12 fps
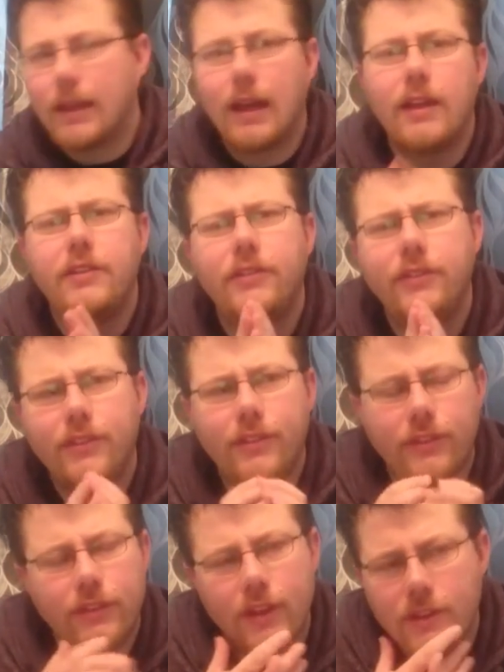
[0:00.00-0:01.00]
I
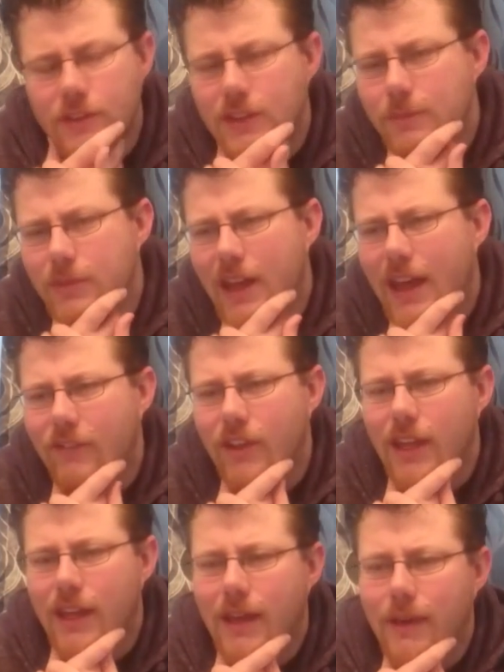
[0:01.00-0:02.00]
don't seem to have it
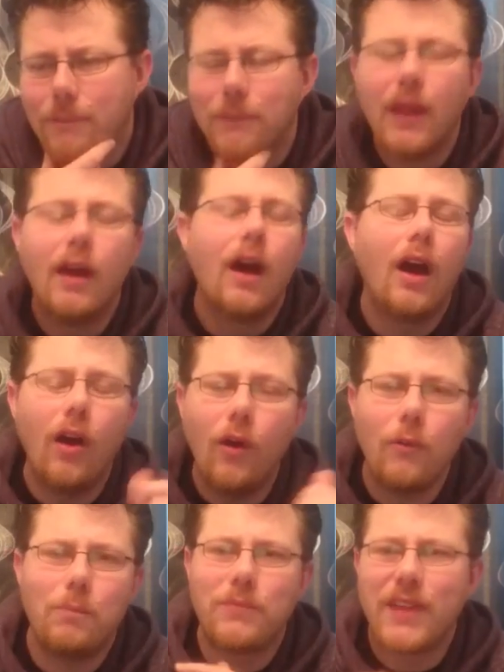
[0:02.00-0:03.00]
here.
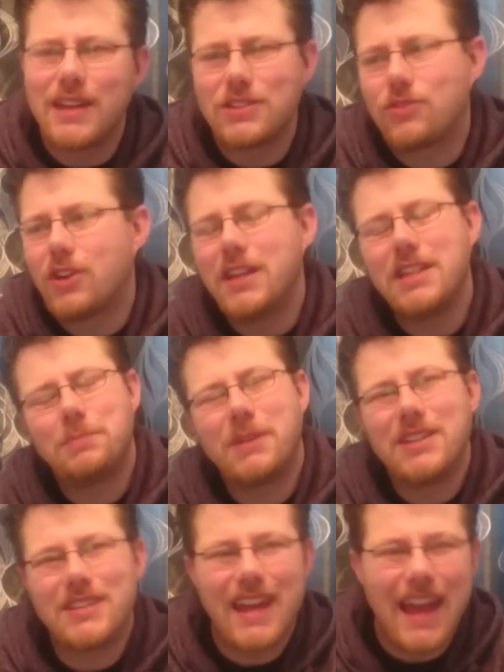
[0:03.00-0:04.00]
Oh, that's right, it's
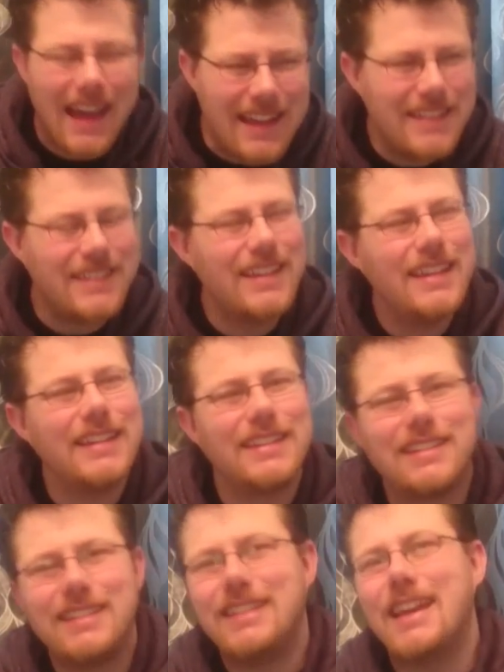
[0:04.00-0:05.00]
because I hate it,
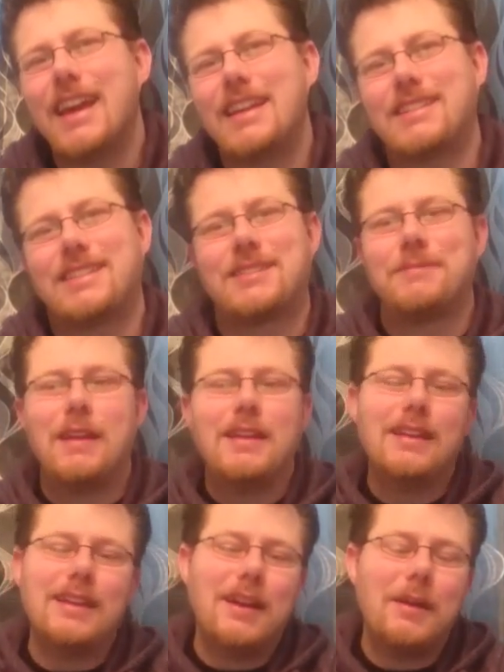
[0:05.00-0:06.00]
yes.
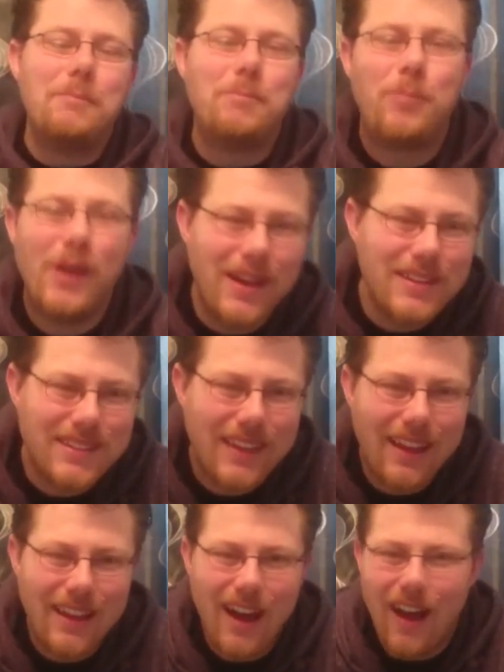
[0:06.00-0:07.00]
But
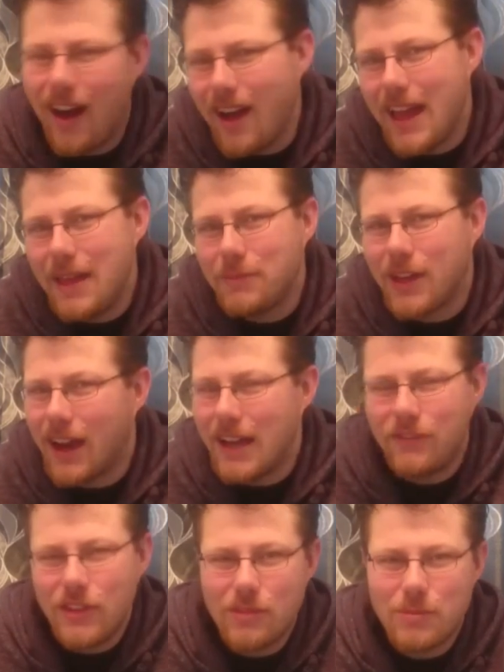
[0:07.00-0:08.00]
I'm kind of
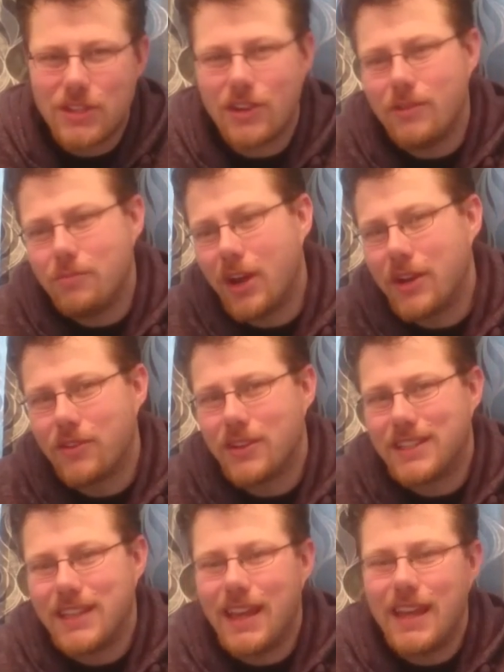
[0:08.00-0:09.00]
in the
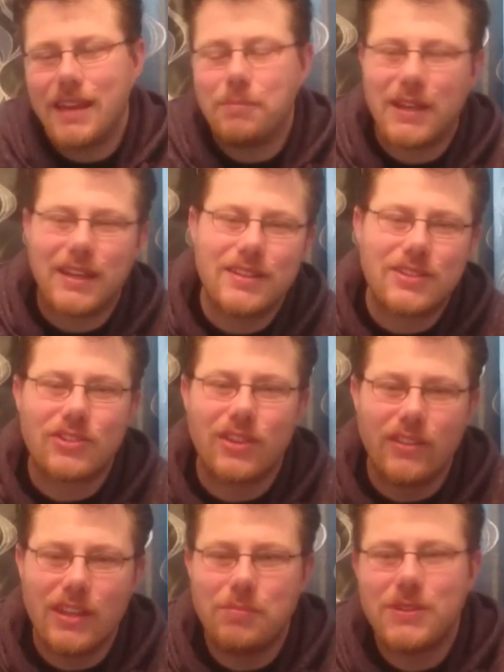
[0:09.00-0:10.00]
minority here because
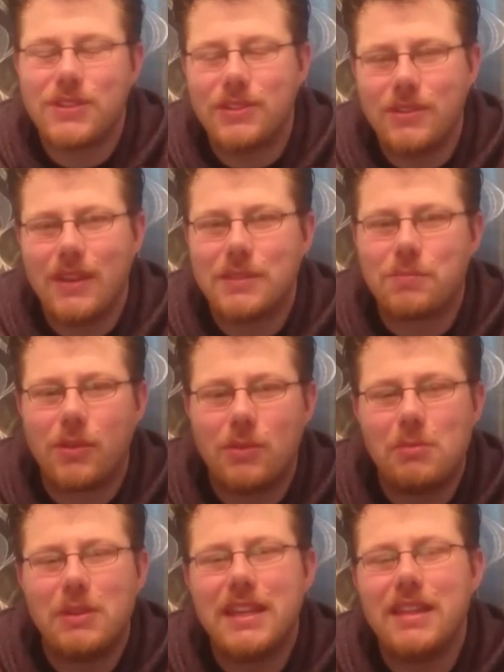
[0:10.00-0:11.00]
Trivial Pursuit is
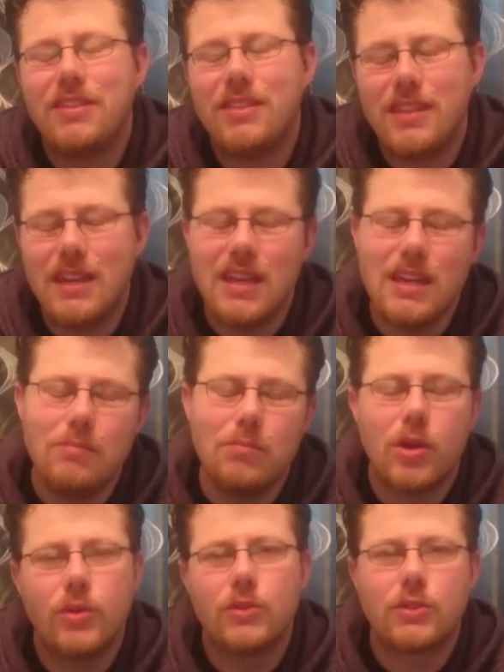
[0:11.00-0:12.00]
probably the
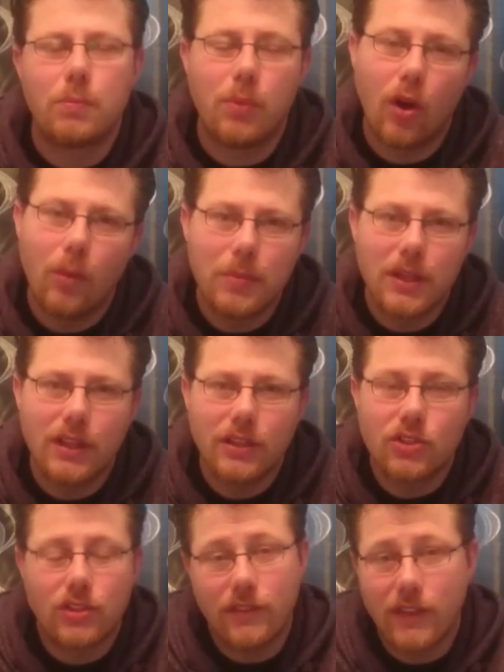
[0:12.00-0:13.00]
most popular
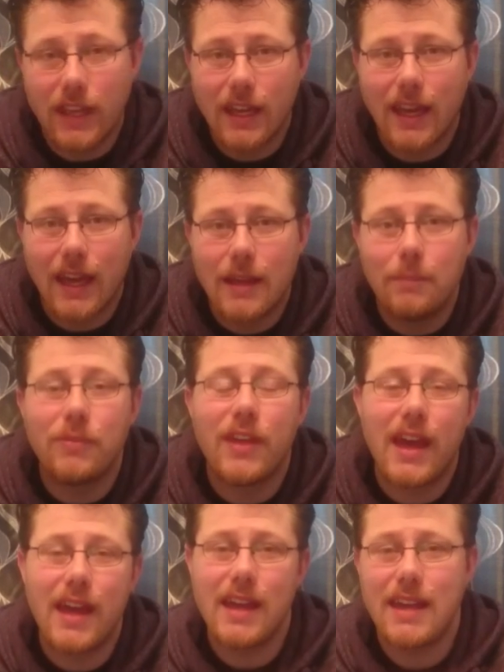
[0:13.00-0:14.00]
trivia game
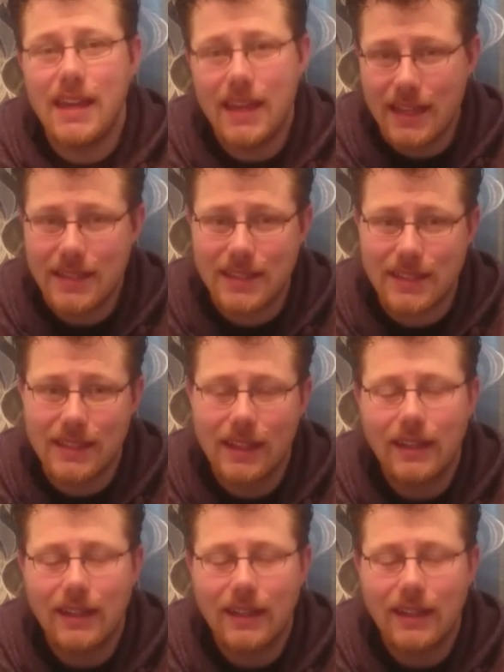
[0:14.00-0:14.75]
there is.